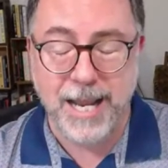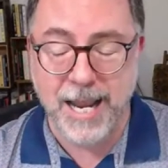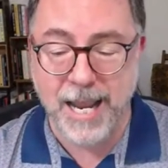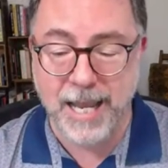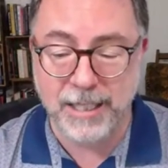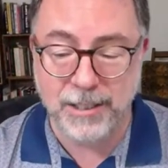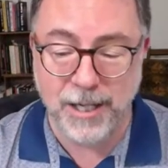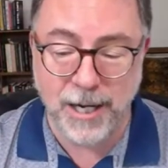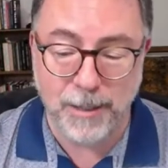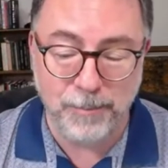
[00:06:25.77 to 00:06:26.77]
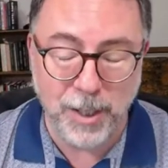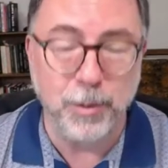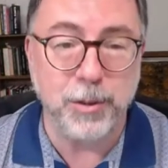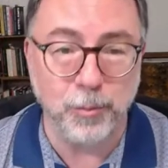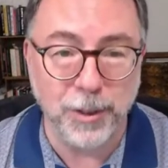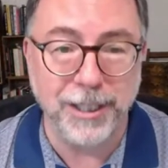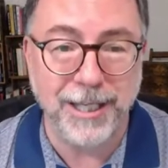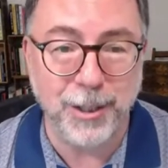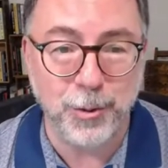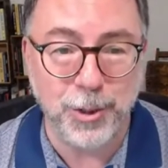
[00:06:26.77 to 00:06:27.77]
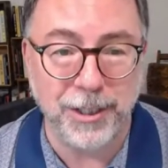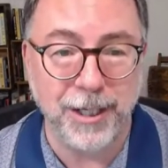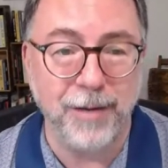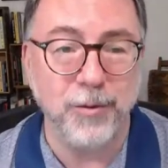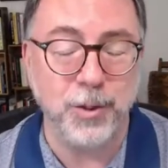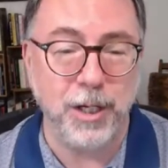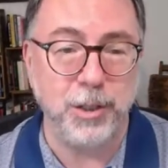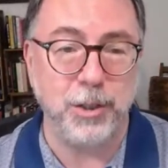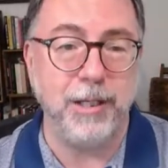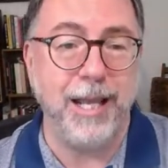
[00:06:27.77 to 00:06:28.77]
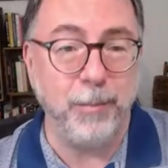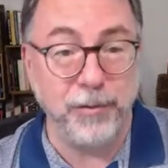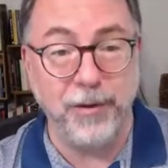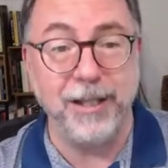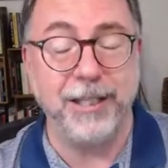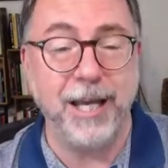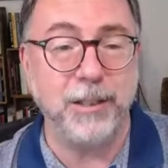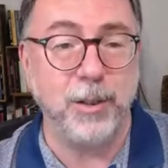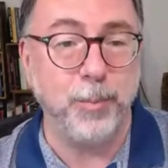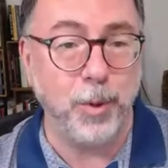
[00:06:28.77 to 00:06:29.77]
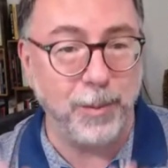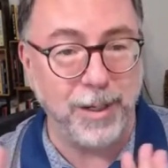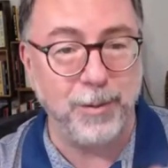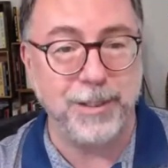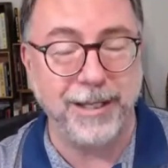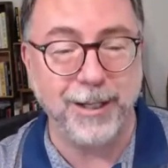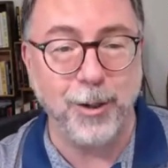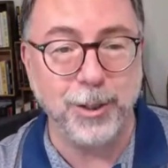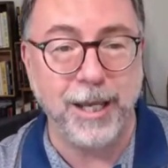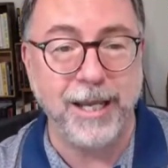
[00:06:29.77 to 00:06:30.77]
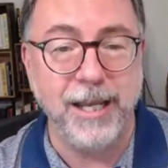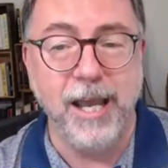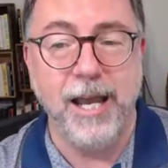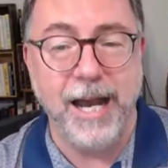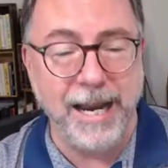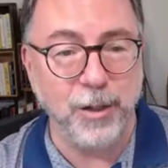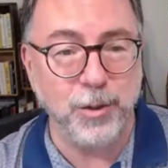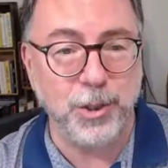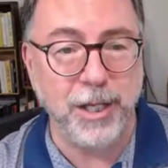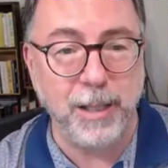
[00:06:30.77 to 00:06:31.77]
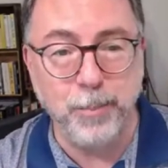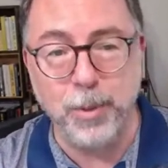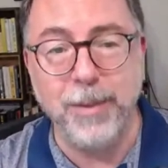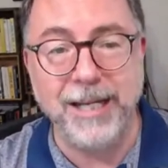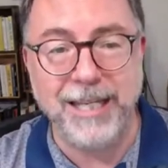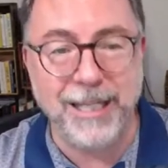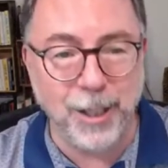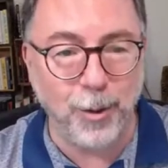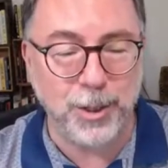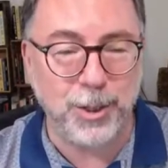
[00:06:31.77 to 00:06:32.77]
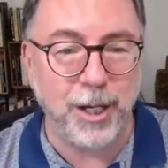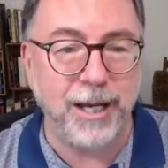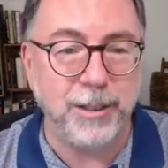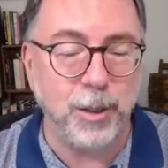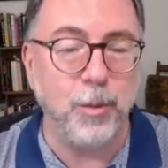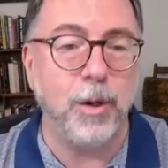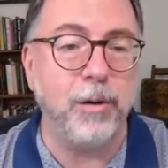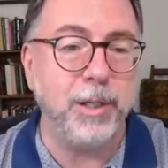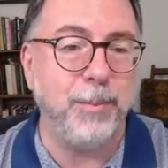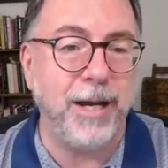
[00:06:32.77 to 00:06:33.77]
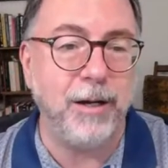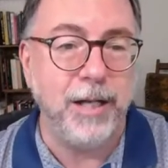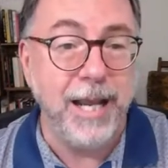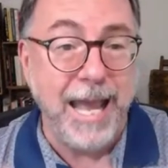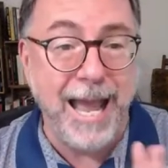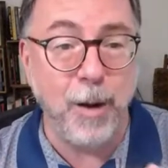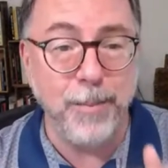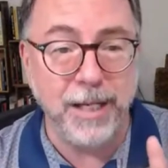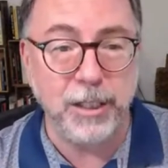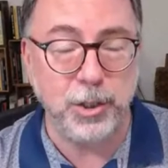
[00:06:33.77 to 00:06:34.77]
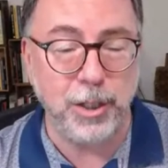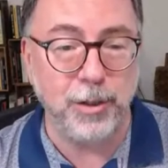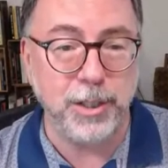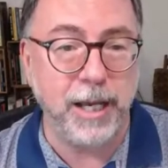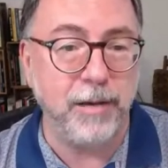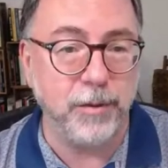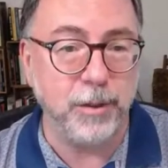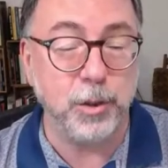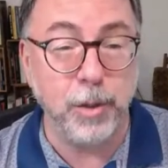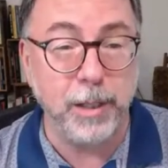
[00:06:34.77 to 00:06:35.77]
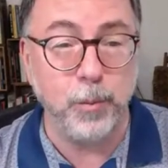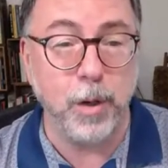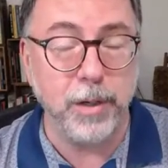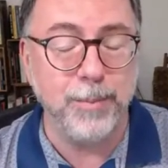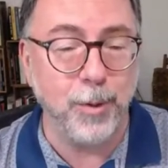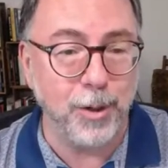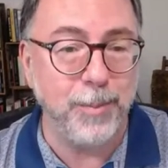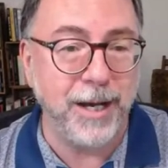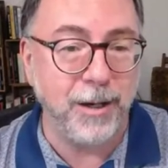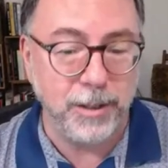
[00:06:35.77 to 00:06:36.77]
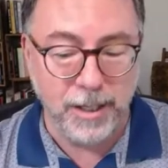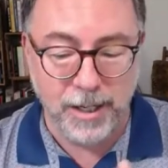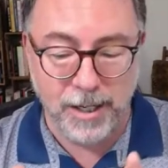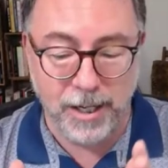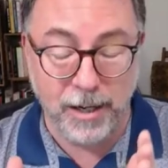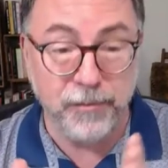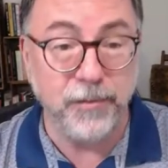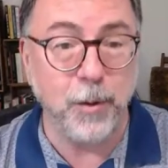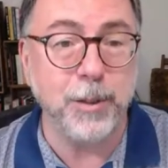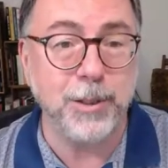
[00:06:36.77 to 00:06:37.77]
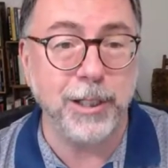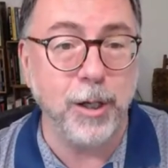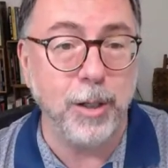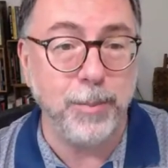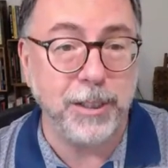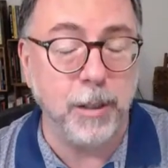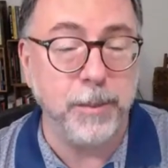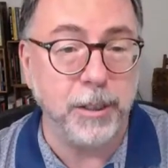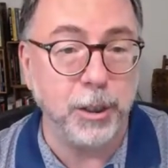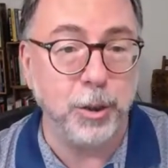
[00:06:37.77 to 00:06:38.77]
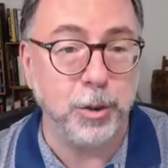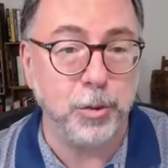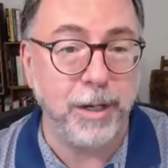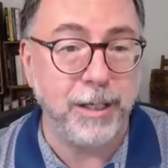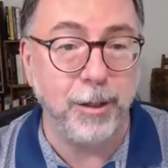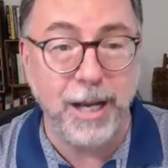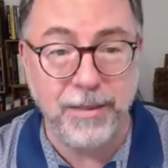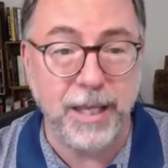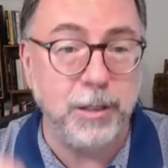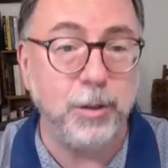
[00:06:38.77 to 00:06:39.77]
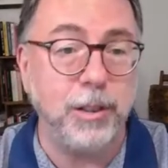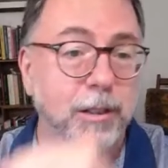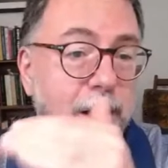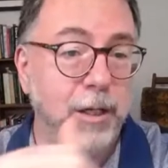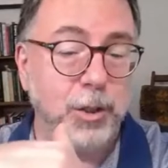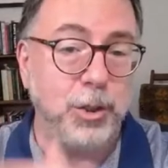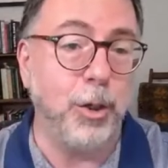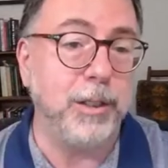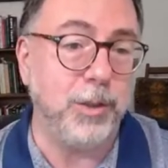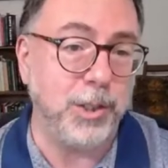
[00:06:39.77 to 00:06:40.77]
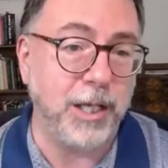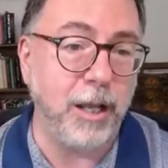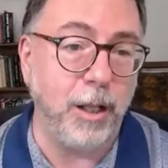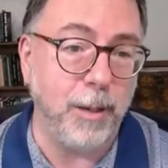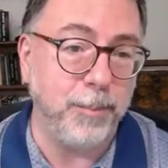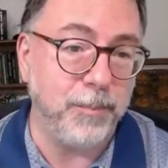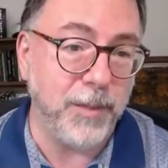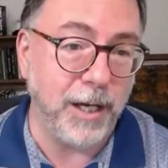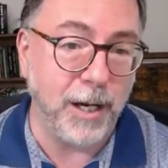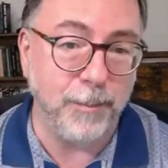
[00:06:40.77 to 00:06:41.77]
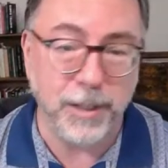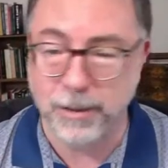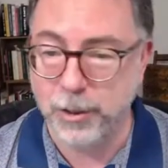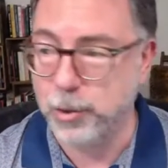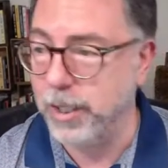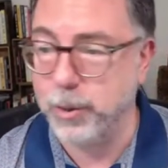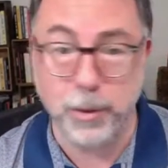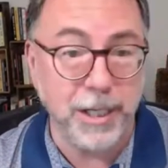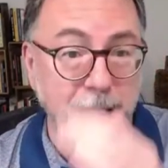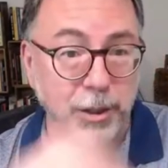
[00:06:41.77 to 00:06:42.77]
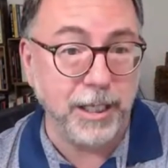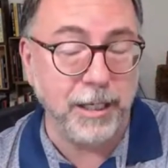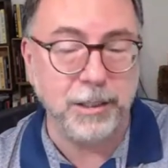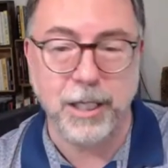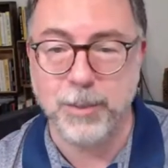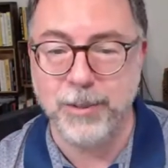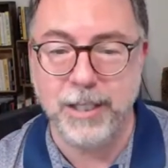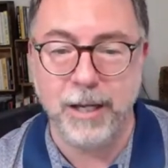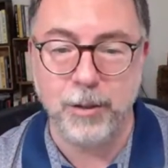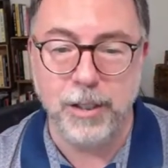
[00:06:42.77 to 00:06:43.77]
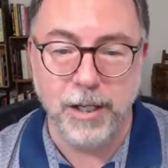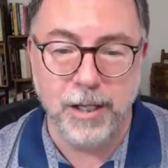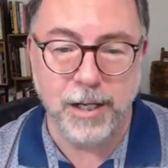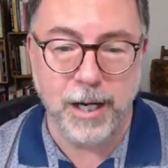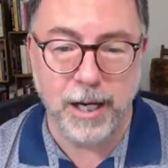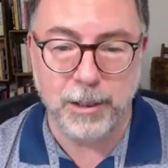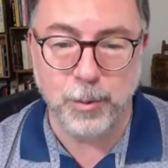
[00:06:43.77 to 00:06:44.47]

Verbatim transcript: And um, it was a really interesting conversation. And we finally got to the point where he was like, okay, I understand. Put my ego aside. Don't worry about how many shares I have on the trade. Worry more about uh, focusing on becoming a good trader. And then you could start to scale up um, in the trades, which actually kind of takes me down uh,